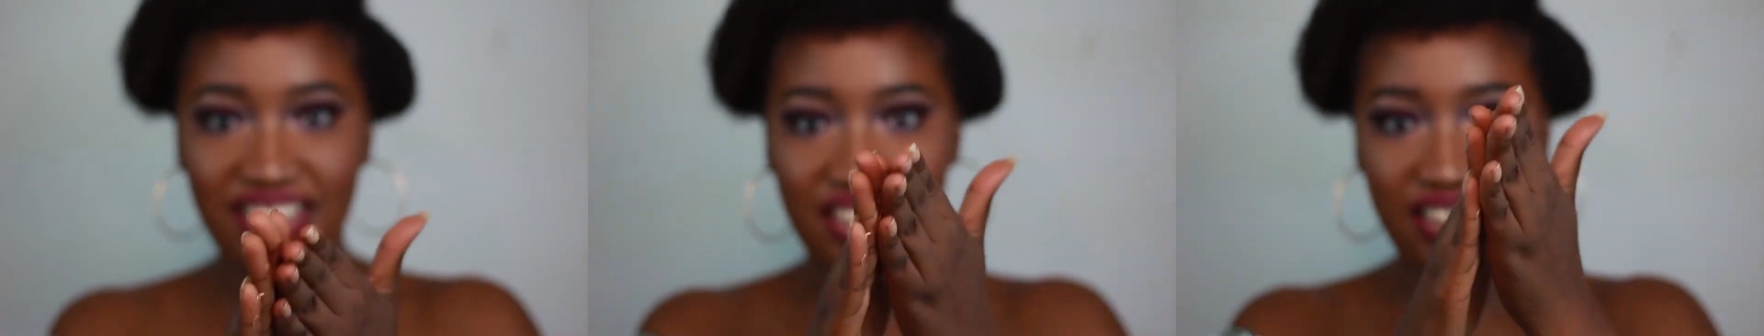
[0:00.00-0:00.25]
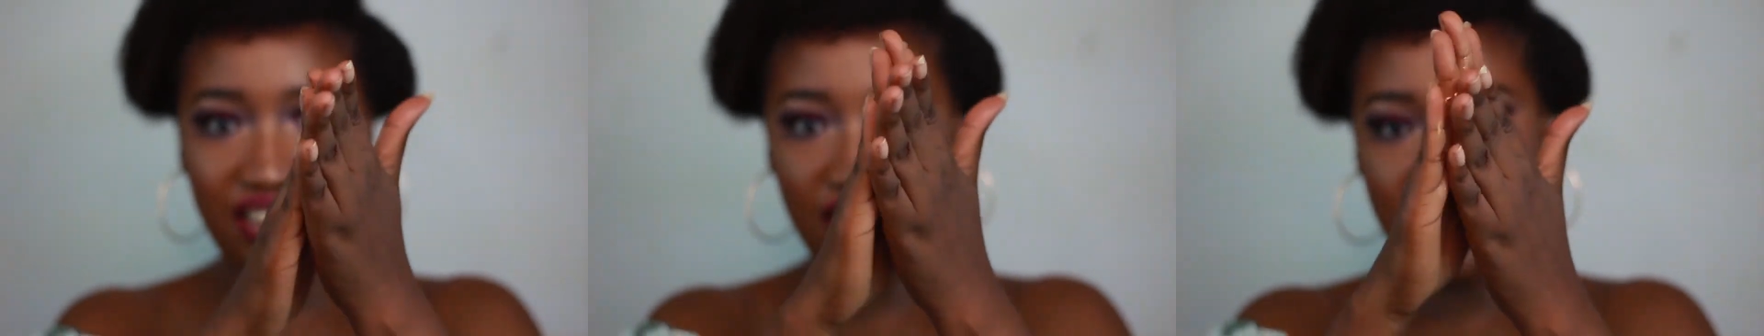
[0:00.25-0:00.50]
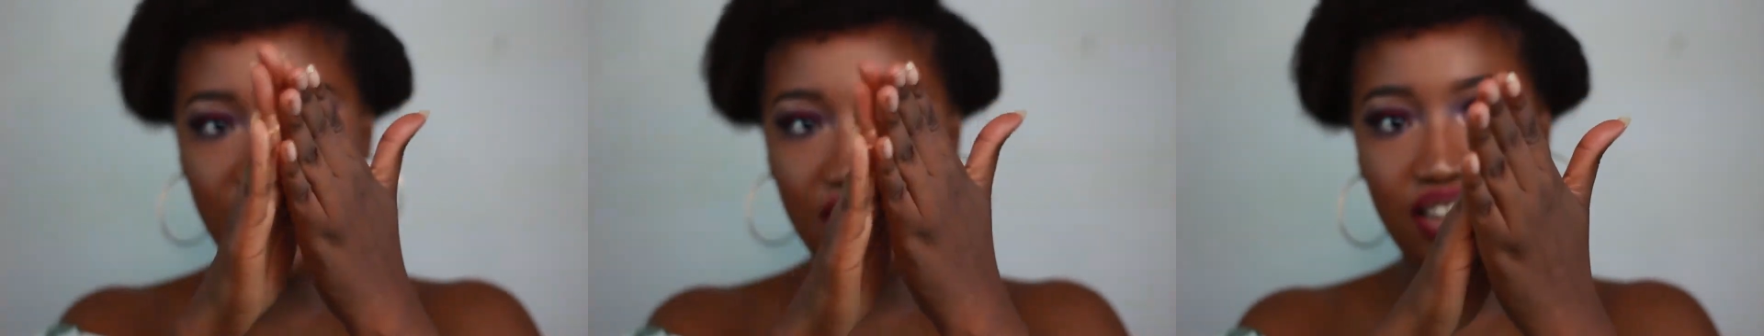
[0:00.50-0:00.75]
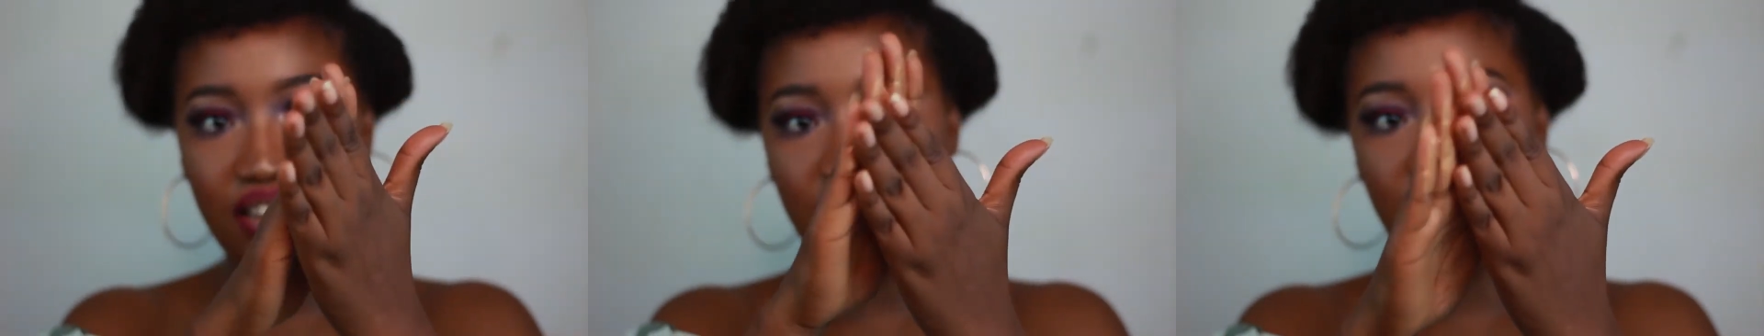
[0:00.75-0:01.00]
my lashes
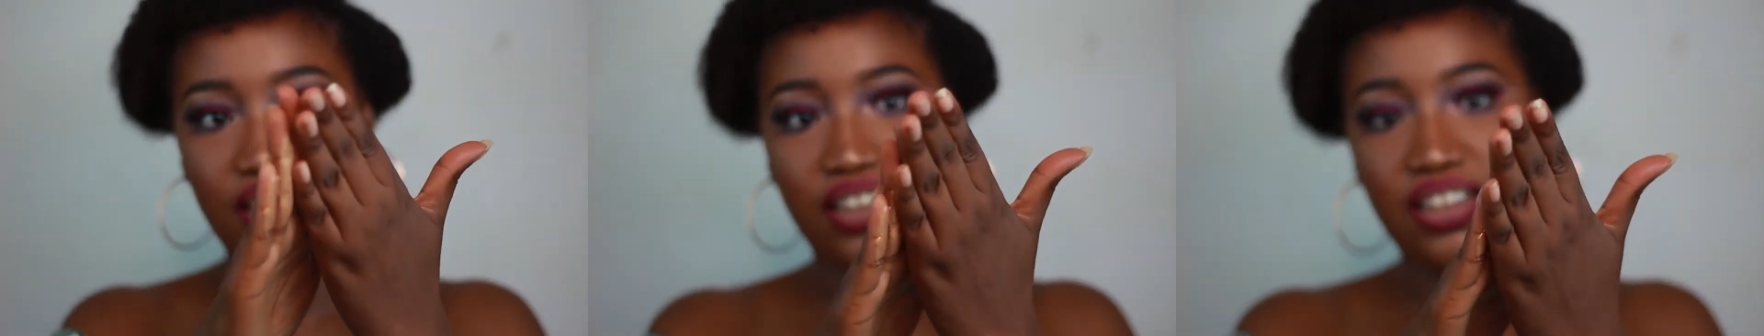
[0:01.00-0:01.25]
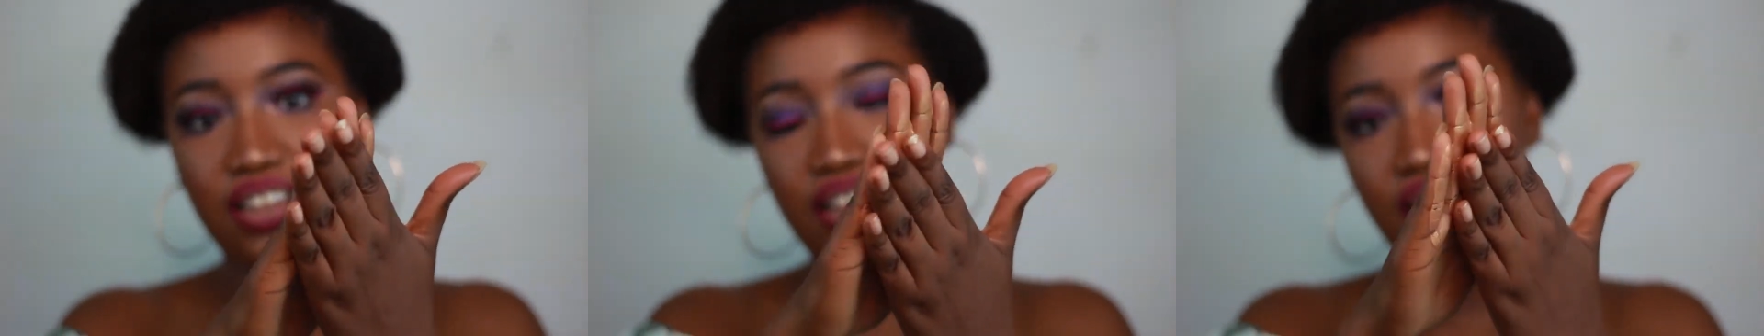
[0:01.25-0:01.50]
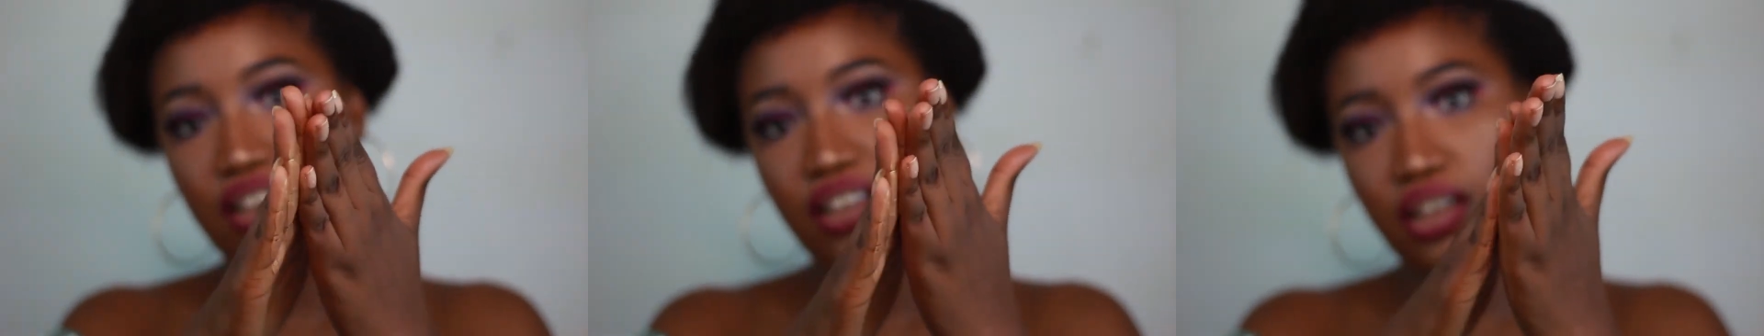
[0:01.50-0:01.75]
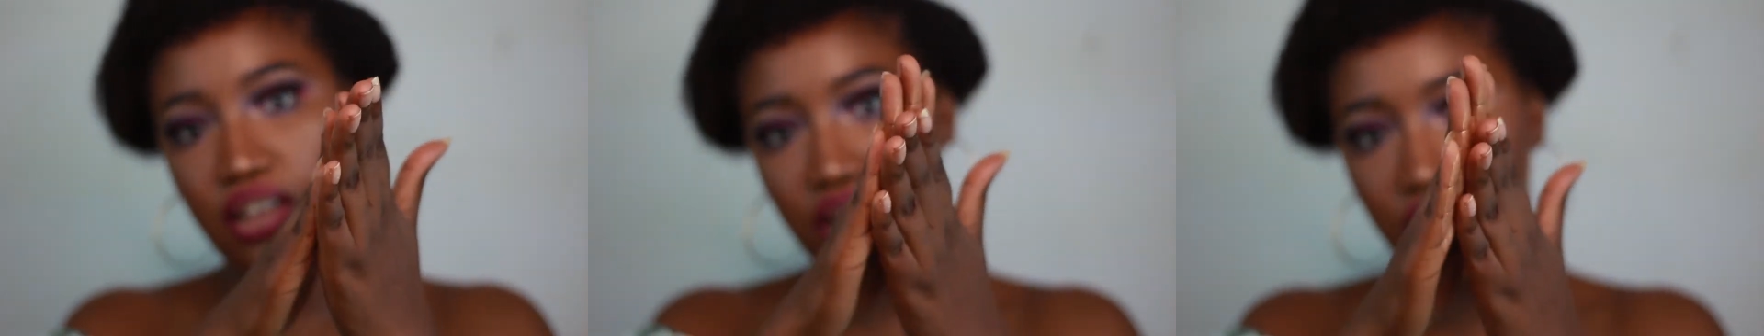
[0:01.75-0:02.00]
from
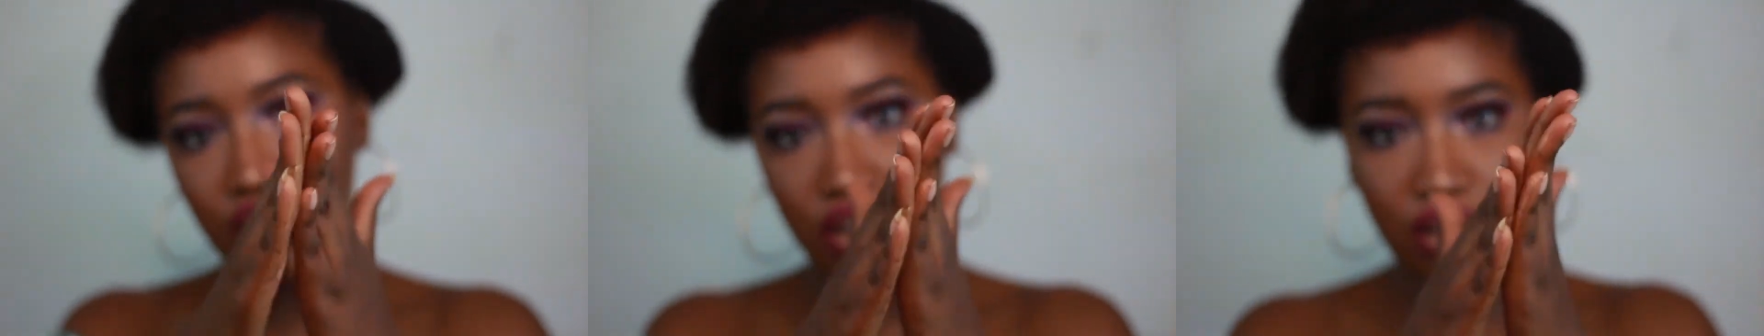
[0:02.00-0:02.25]
lashbyglamgirl